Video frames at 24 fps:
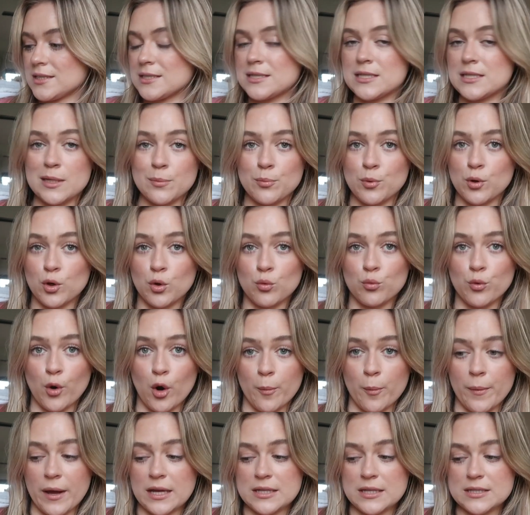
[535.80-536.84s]
deeper
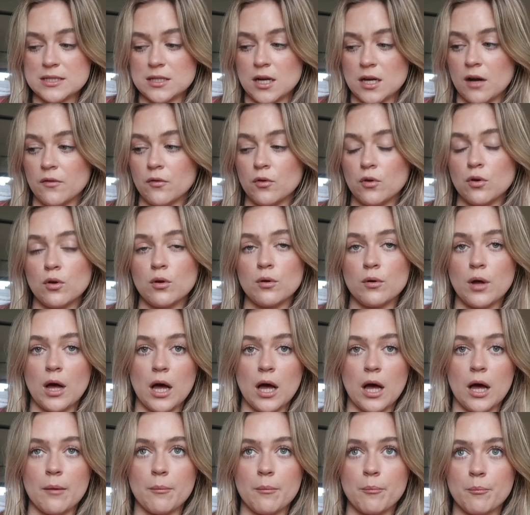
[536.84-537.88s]
romance novel.
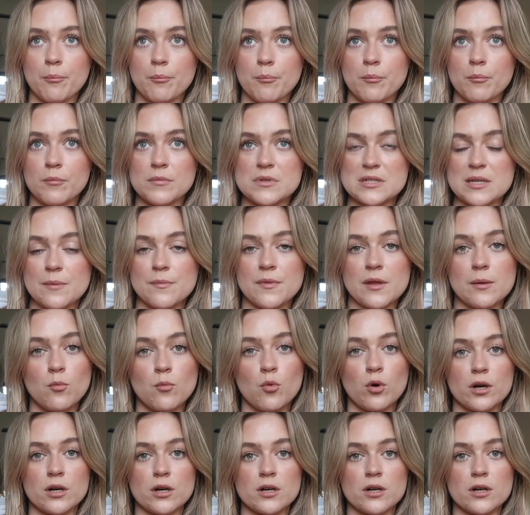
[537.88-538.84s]
Something